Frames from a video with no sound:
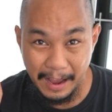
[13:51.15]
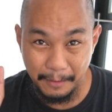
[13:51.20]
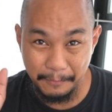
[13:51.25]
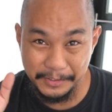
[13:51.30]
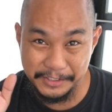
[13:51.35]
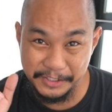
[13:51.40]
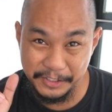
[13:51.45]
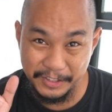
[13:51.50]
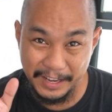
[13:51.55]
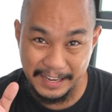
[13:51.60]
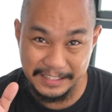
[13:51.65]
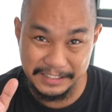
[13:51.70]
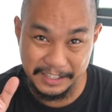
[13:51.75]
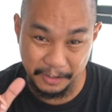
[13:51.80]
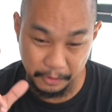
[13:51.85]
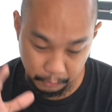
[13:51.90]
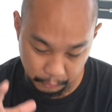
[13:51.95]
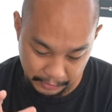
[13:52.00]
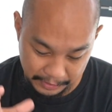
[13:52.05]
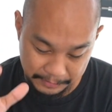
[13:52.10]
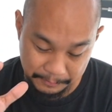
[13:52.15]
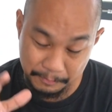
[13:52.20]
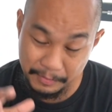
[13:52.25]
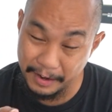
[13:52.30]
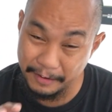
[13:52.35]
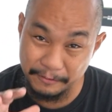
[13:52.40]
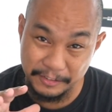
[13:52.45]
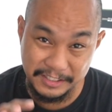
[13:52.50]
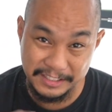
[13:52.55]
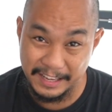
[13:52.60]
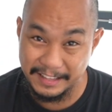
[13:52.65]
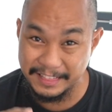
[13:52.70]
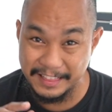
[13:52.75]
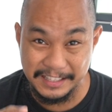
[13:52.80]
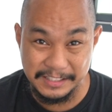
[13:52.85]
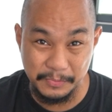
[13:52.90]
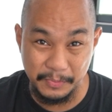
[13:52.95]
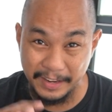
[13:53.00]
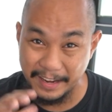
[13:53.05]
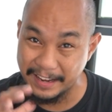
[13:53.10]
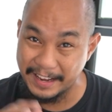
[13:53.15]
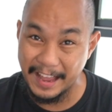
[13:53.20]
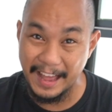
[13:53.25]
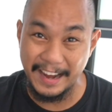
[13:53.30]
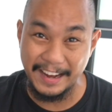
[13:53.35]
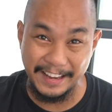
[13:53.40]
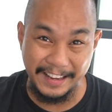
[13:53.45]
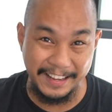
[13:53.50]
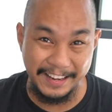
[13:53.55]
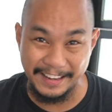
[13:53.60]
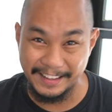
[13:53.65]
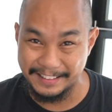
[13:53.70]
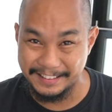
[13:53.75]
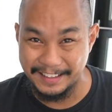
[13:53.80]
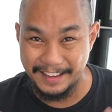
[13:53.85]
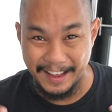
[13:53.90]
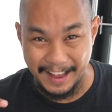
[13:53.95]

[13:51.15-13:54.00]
I wish you guys a great breakfast like this one. I gotta eat it.